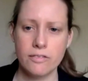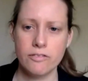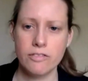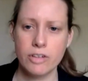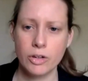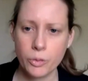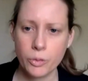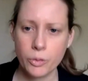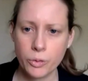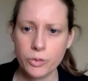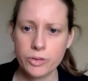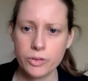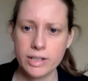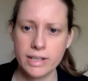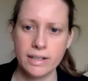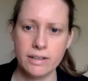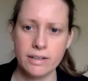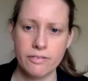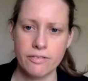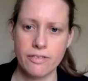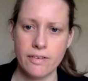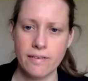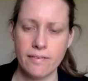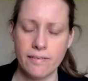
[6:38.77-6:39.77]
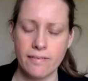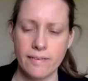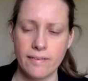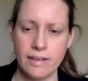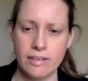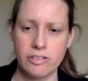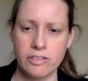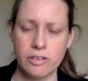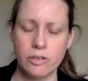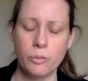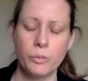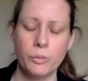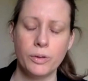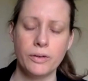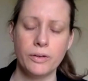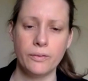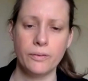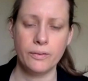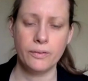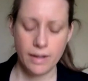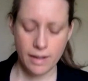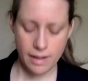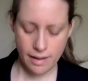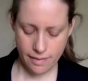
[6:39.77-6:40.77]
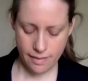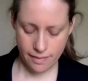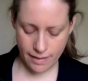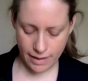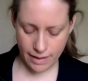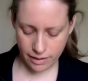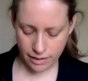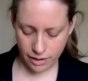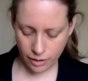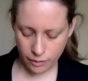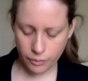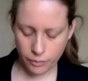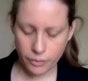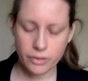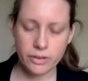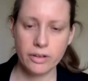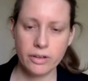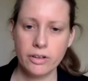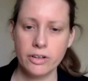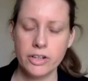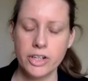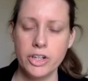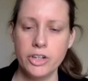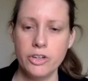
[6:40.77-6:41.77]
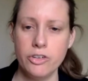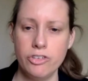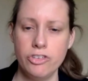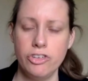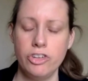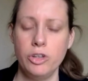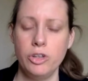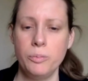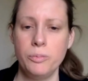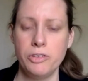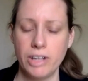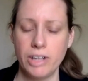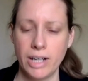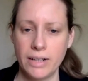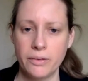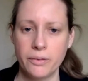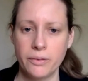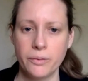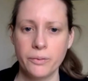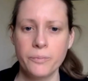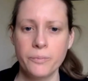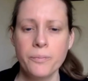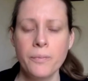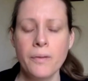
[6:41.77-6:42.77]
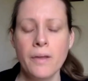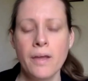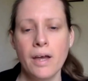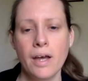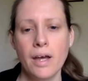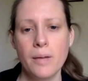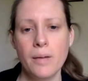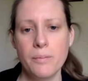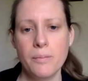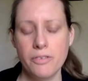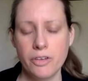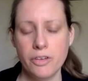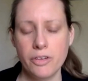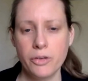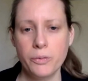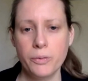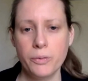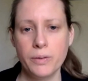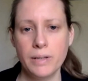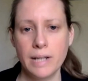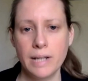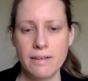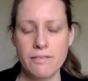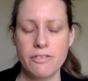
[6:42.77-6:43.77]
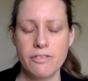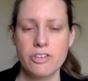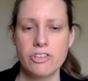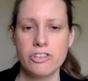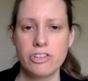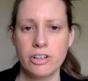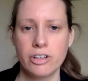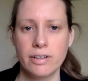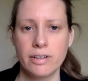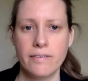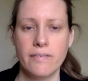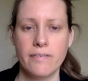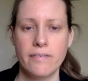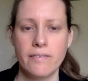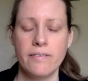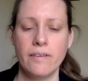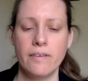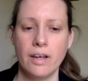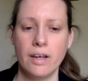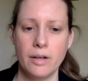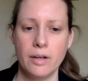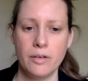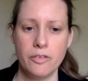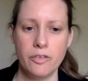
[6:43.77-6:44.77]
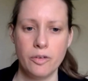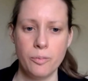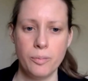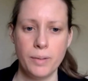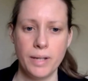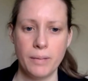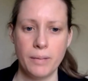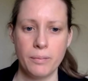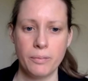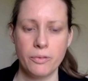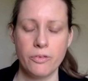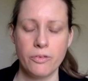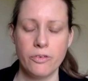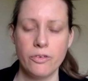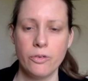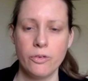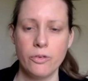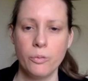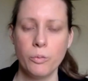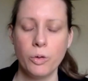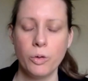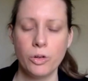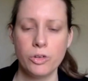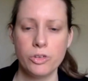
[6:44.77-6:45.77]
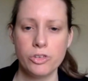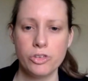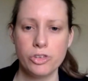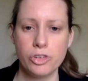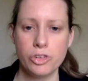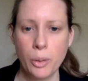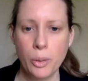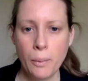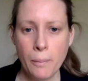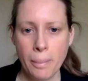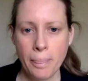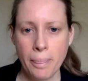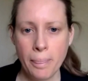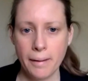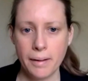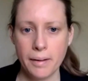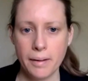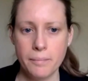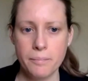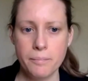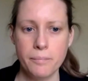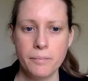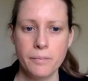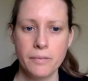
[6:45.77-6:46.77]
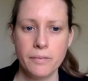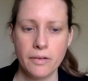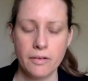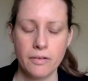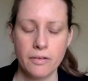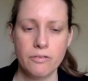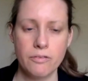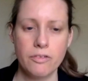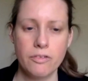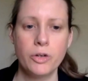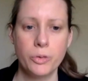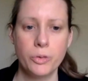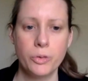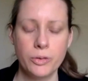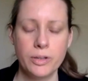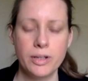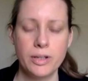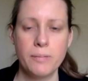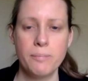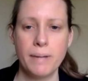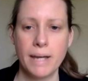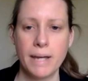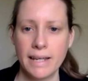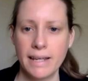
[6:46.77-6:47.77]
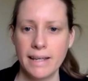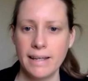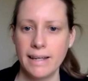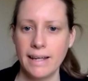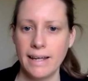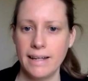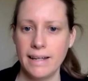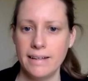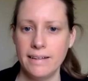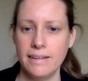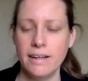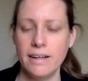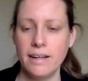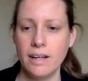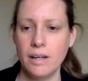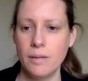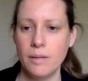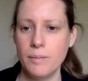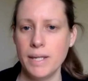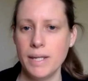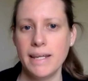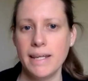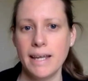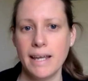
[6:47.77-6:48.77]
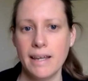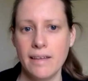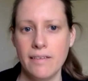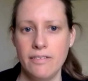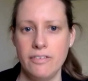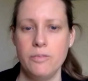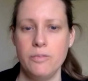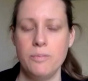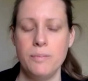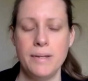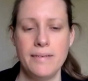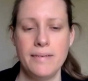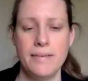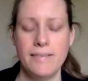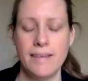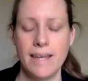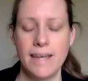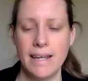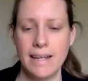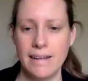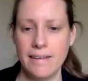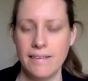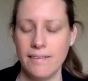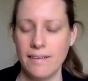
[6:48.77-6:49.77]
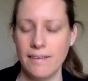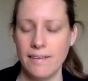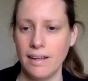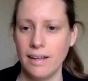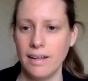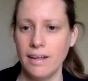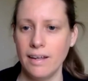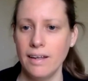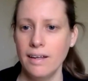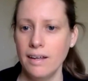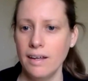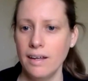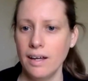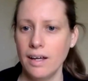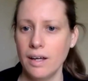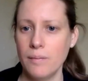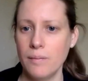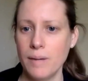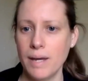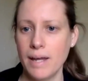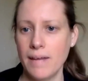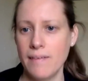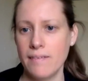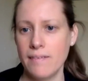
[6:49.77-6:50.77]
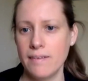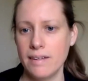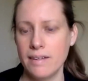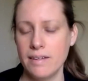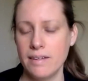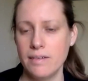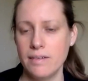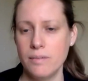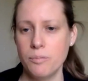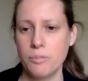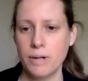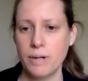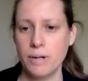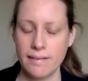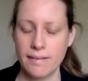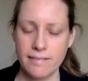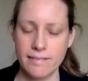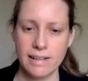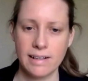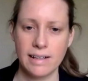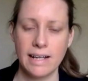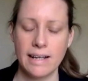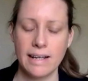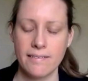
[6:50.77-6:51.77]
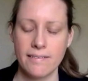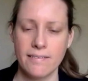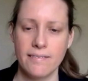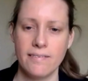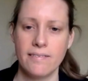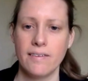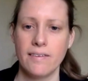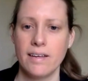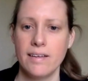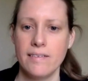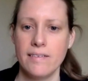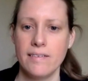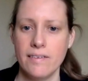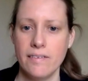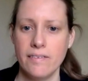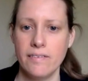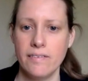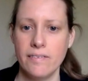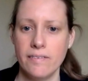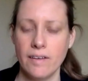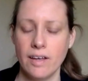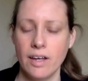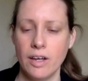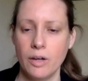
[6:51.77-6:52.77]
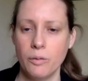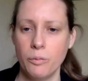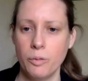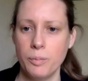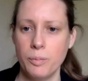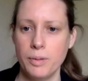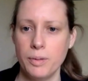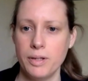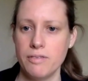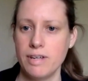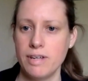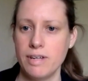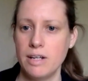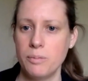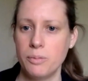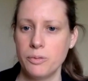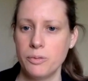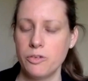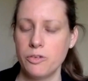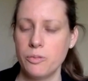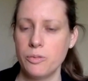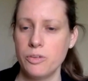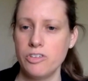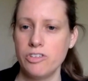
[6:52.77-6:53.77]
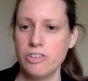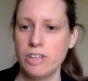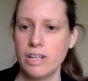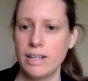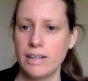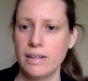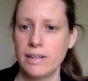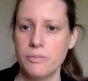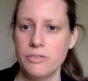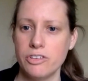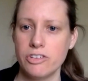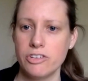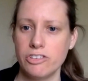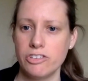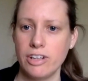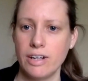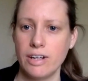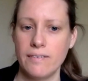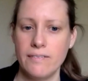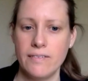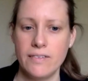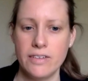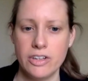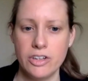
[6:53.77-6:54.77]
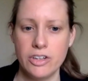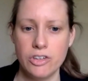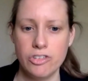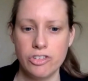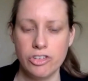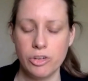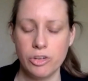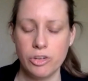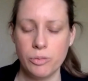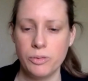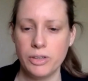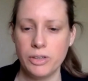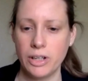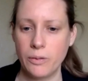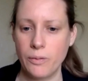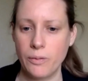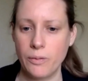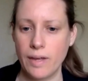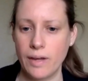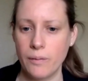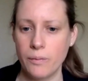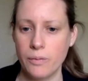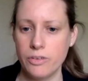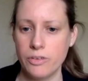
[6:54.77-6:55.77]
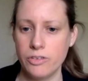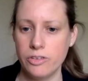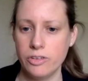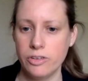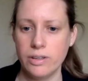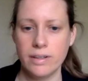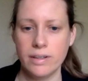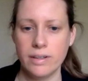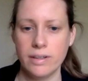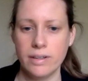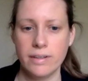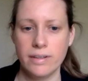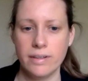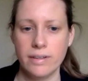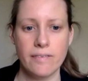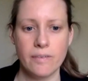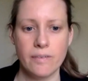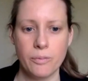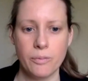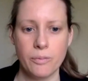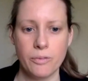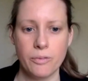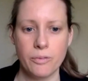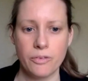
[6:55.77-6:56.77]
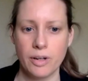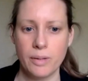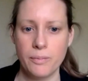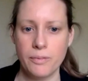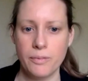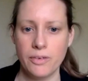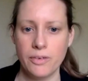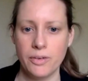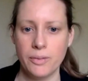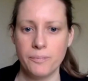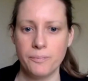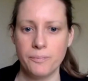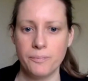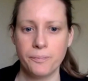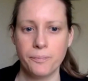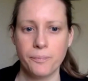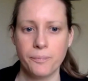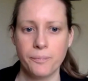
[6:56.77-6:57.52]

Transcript: recording of this session will then go on our YouTube channel, so you will have the chance to be able to watch the recording back again in case you missed anything, and the practical exercises will be available to be shared. I'm just sharing the YouTube channel there, which you can subscribe to.